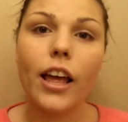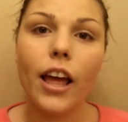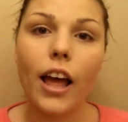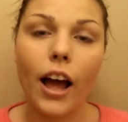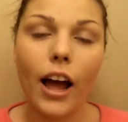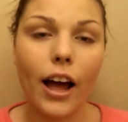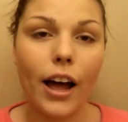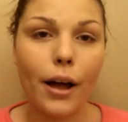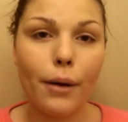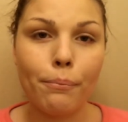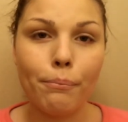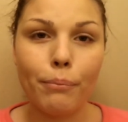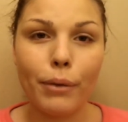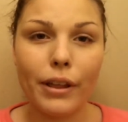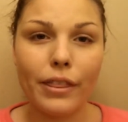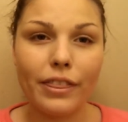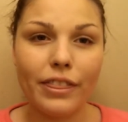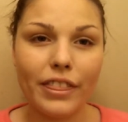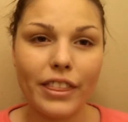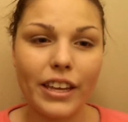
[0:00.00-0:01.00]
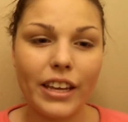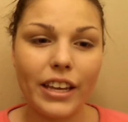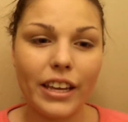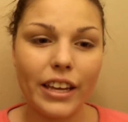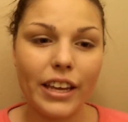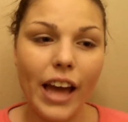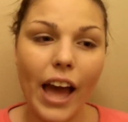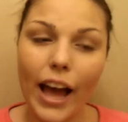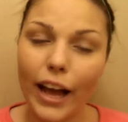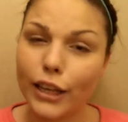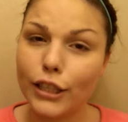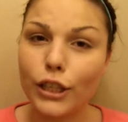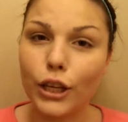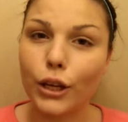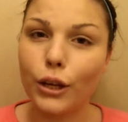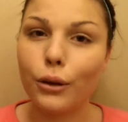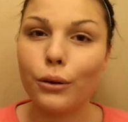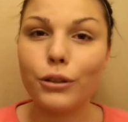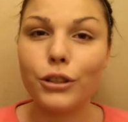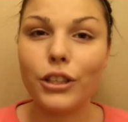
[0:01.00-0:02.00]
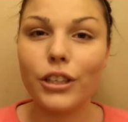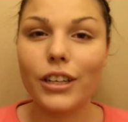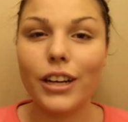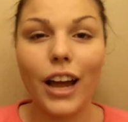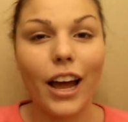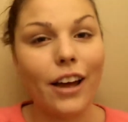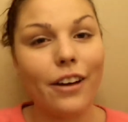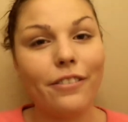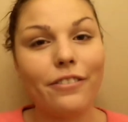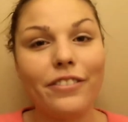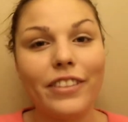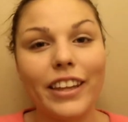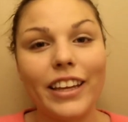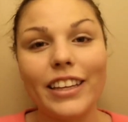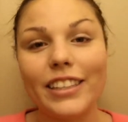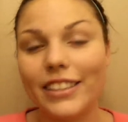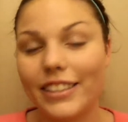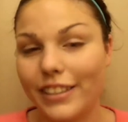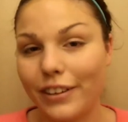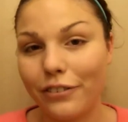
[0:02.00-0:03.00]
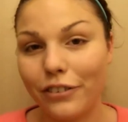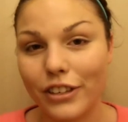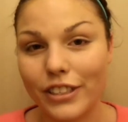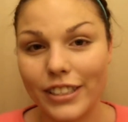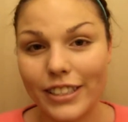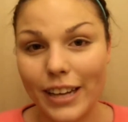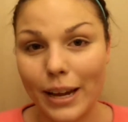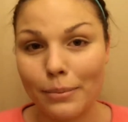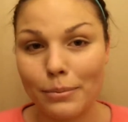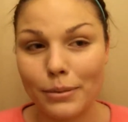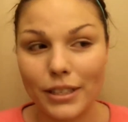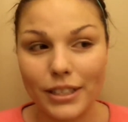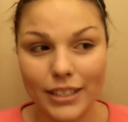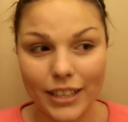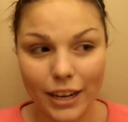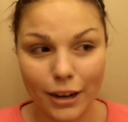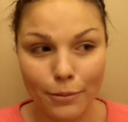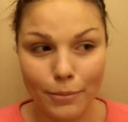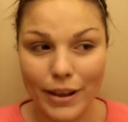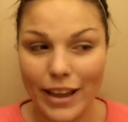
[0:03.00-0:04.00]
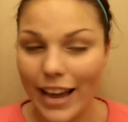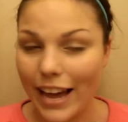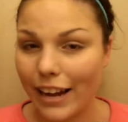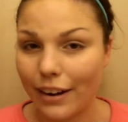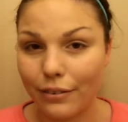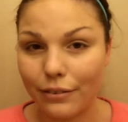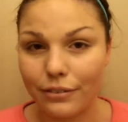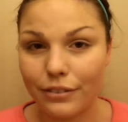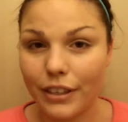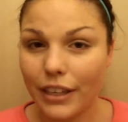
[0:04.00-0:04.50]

but the execution of these different steps is going to be kind of